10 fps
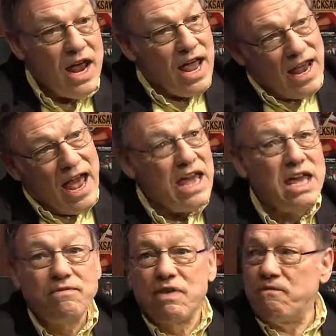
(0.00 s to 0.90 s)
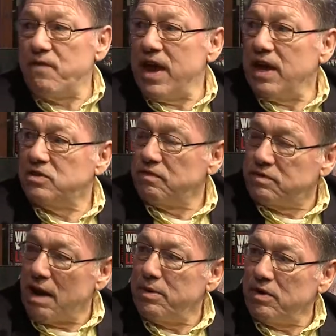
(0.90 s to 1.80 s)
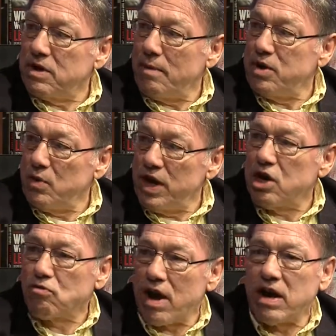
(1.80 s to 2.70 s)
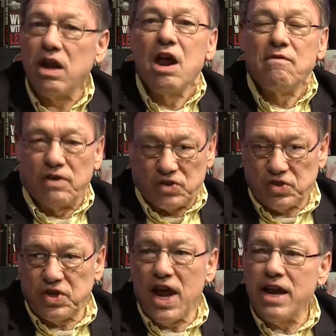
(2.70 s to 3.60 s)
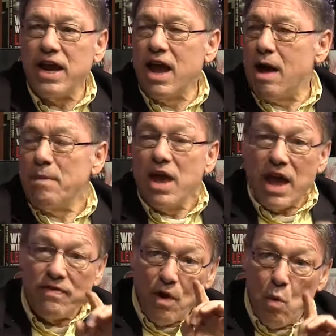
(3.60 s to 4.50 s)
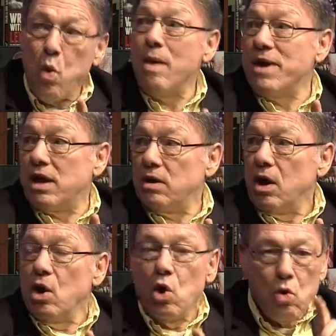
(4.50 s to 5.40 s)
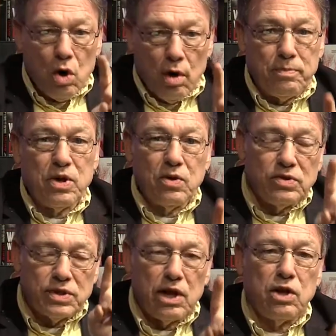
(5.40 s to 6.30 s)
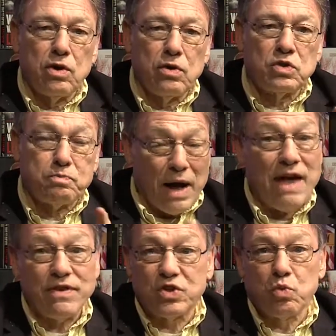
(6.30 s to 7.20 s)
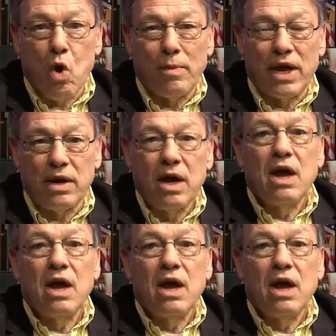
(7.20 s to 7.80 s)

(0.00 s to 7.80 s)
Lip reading: And I give the fans of WWE credit for standing up. And the women who were abused and used by this woman,